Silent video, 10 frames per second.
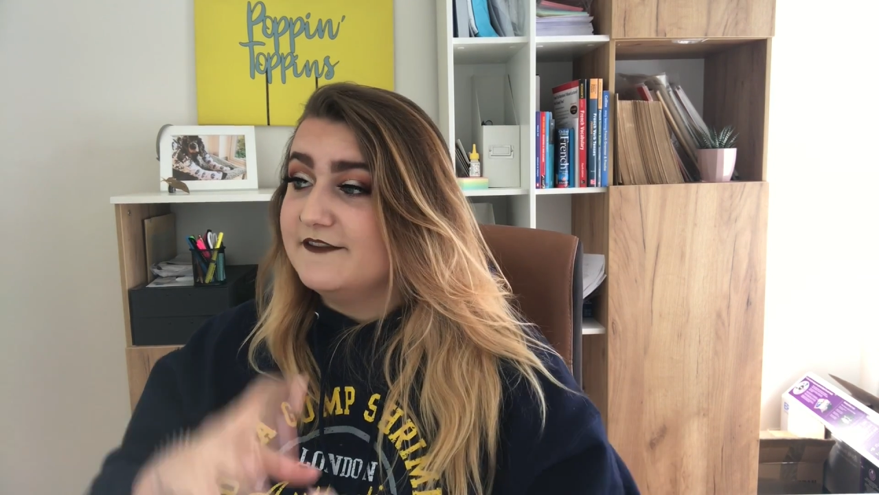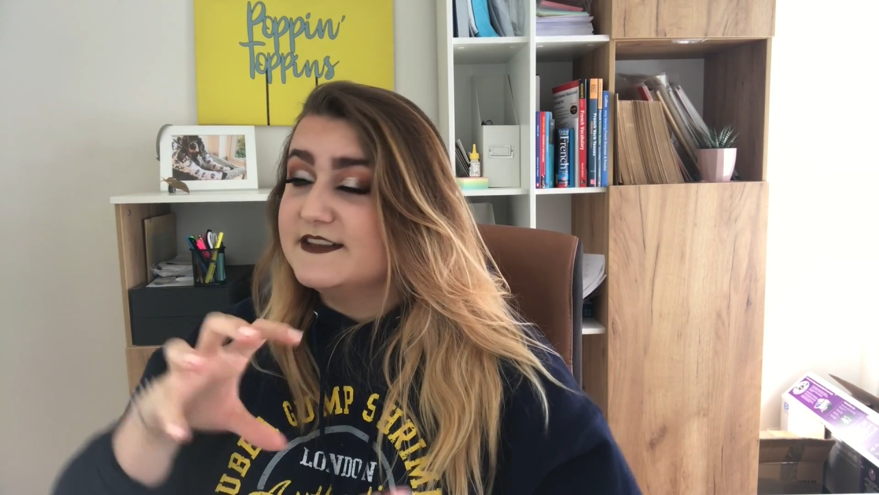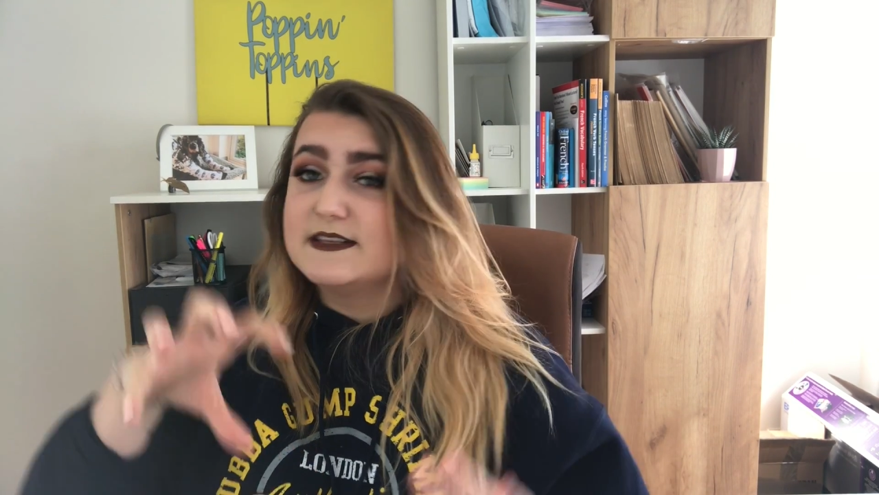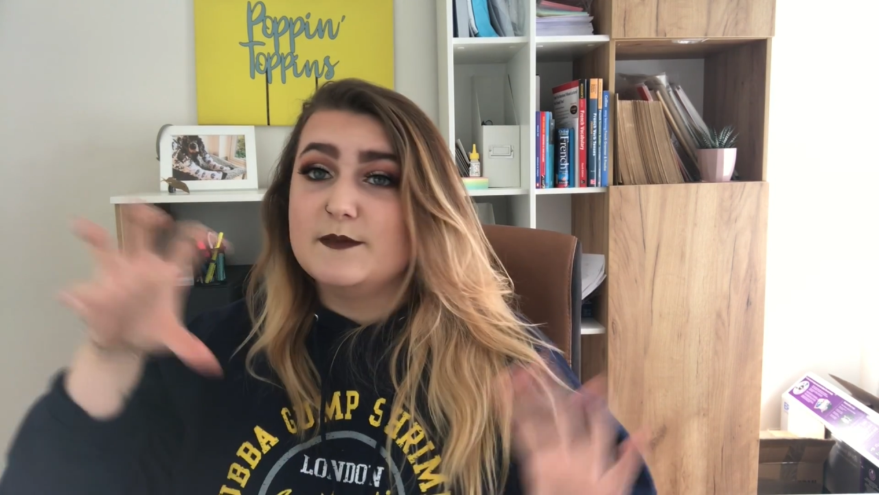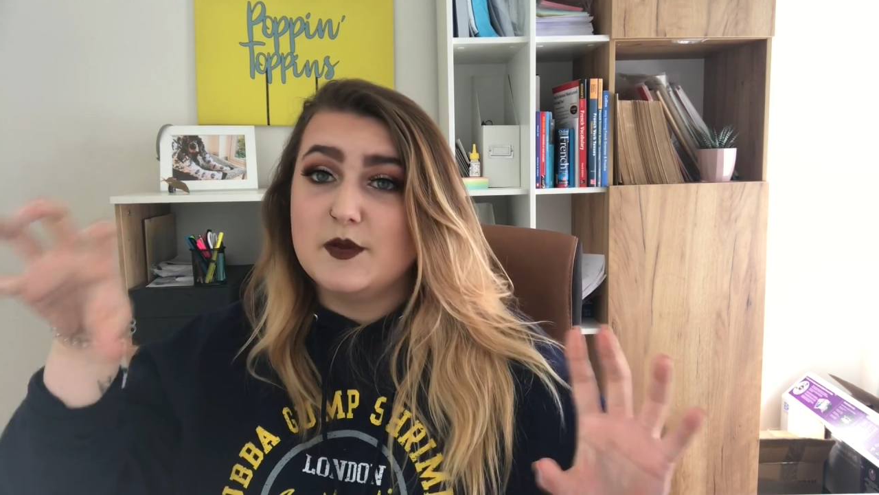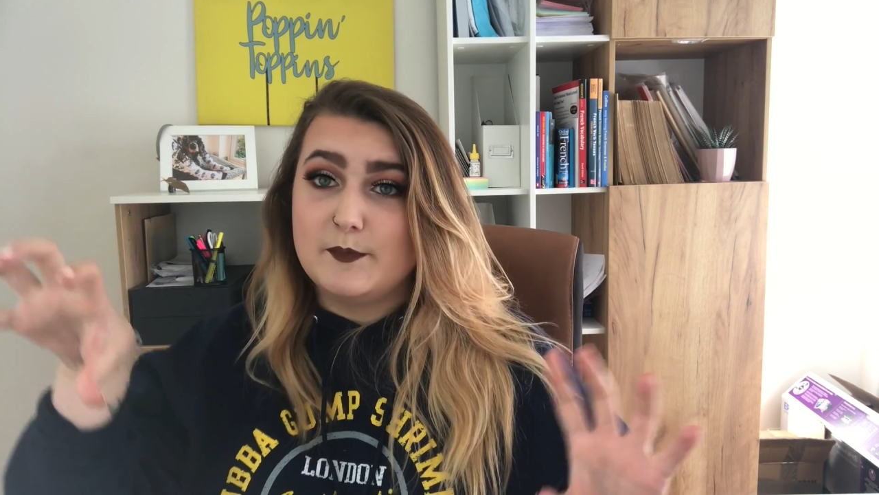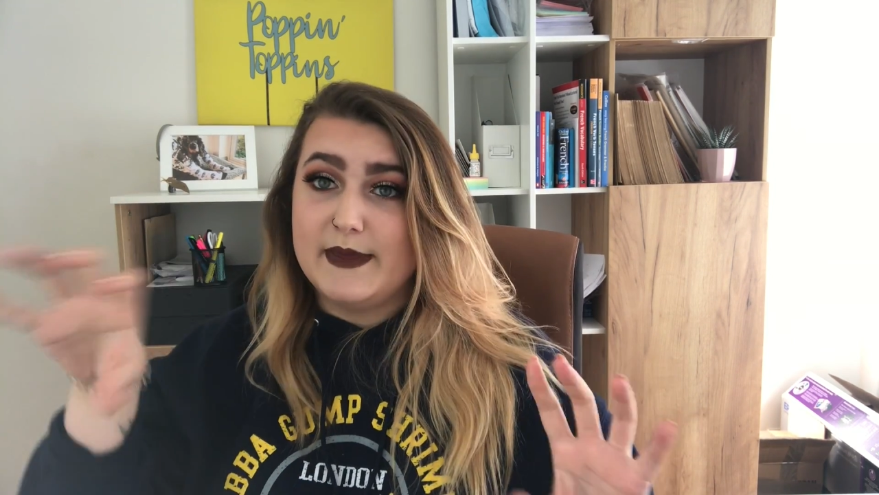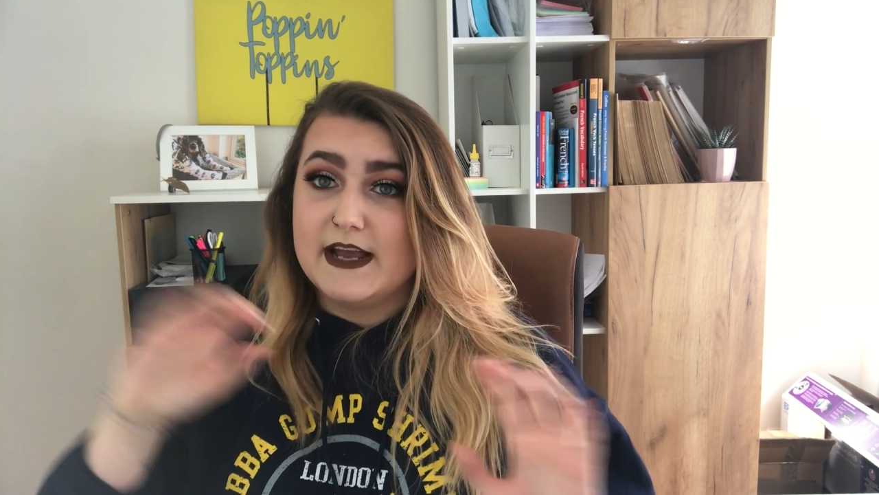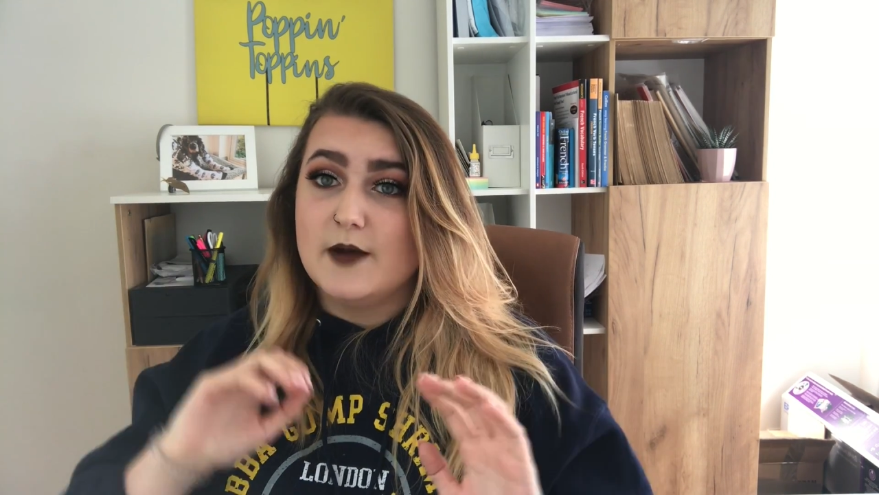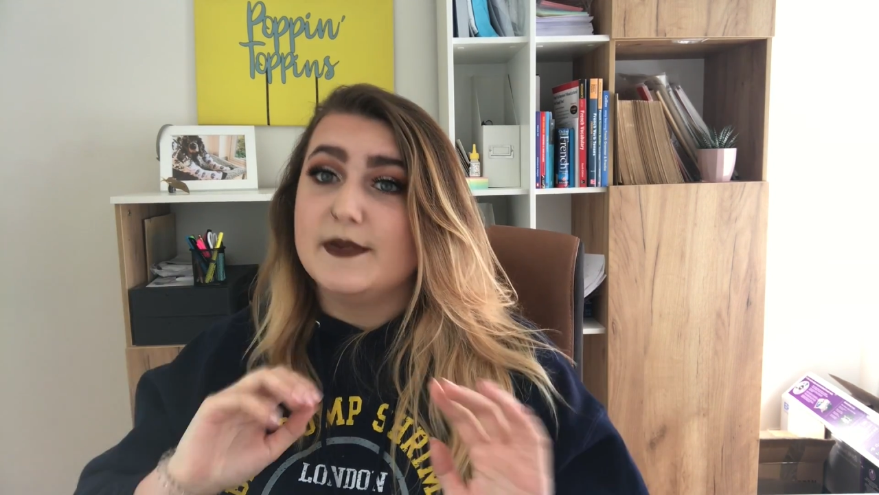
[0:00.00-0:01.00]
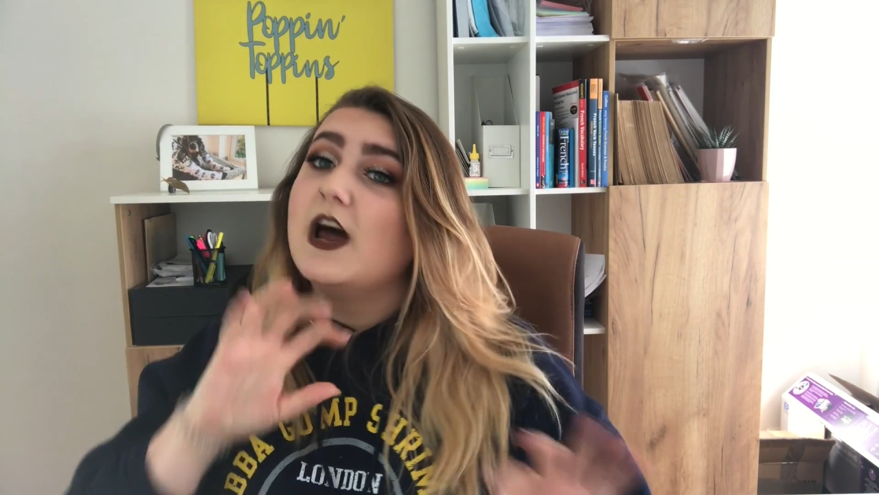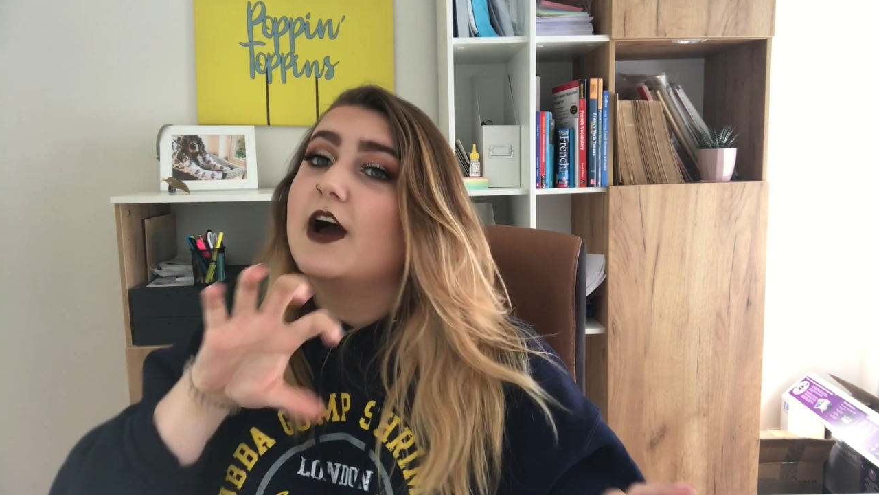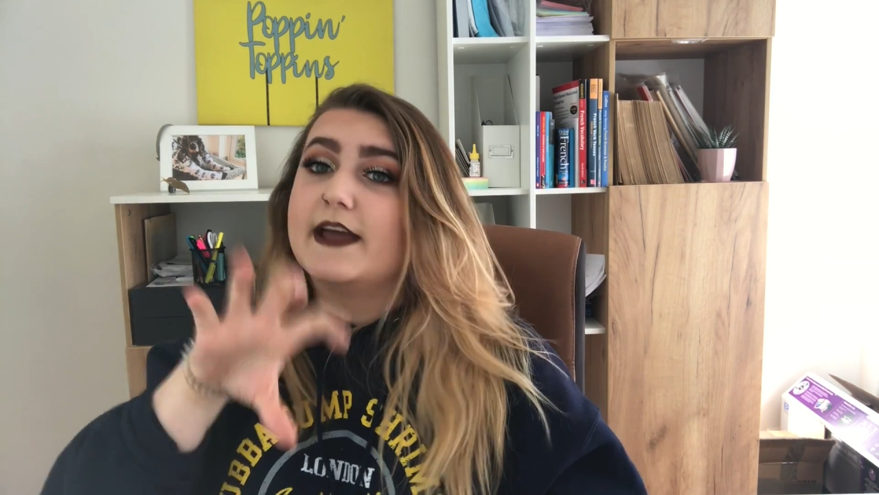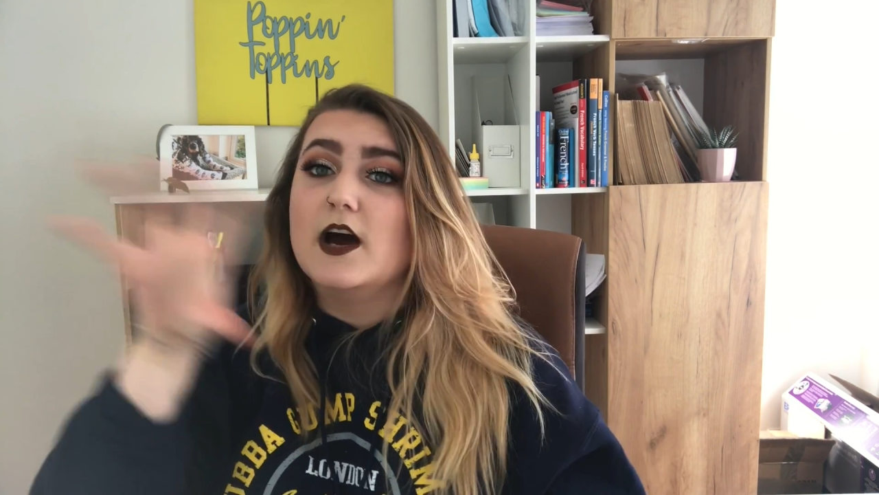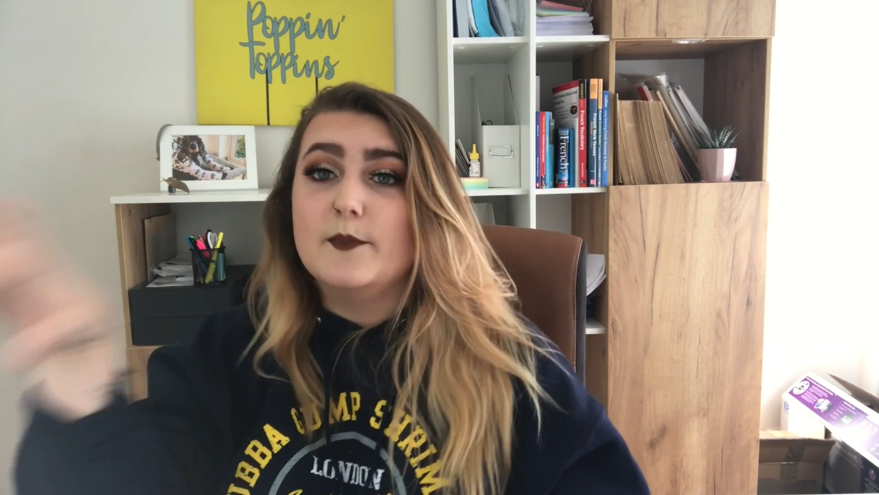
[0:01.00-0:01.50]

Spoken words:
if there's something big, I'd be like, okay,